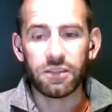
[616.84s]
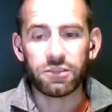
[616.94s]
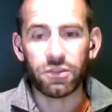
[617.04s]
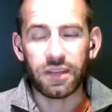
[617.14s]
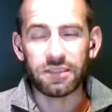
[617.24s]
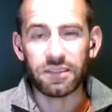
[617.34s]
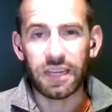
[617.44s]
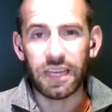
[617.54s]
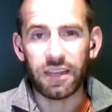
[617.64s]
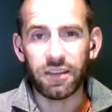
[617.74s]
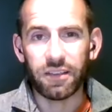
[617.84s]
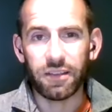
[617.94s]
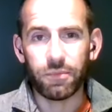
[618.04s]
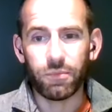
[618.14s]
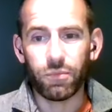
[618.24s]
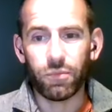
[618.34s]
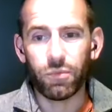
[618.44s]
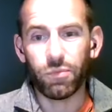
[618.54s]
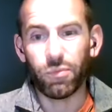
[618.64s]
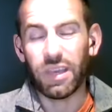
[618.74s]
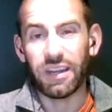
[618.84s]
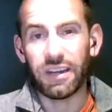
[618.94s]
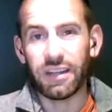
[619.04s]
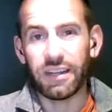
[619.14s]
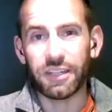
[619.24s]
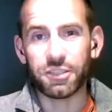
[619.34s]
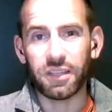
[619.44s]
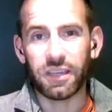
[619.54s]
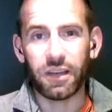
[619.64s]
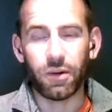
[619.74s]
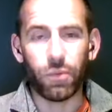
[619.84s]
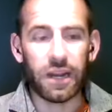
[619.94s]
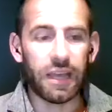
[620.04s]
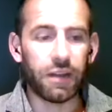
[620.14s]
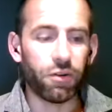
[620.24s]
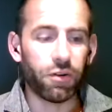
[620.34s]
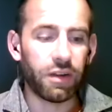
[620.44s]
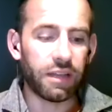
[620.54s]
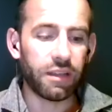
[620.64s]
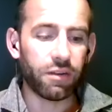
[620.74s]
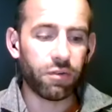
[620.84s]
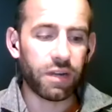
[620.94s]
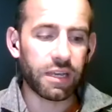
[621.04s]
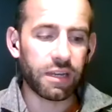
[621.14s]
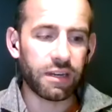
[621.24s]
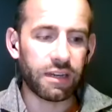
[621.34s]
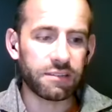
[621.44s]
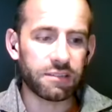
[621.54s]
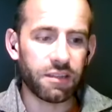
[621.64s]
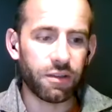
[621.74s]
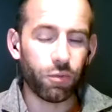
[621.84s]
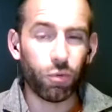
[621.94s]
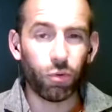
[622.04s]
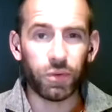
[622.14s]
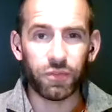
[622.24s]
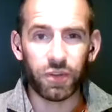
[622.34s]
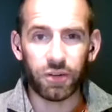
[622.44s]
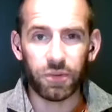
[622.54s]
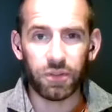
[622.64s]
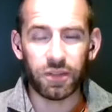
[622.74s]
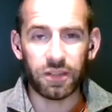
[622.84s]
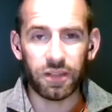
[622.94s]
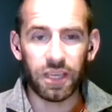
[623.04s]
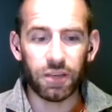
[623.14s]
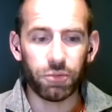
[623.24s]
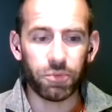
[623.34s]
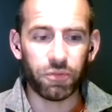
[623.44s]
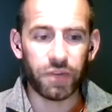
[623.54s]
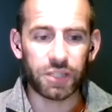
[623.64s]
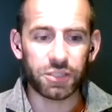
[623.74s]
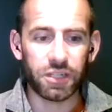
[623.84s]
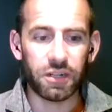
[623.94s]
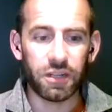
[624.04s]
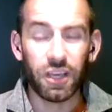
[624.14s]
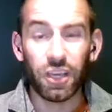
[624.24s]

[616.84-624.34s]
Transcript: So that's an area that we initially kind of went in on, and then recognized that what we've done within the legal profession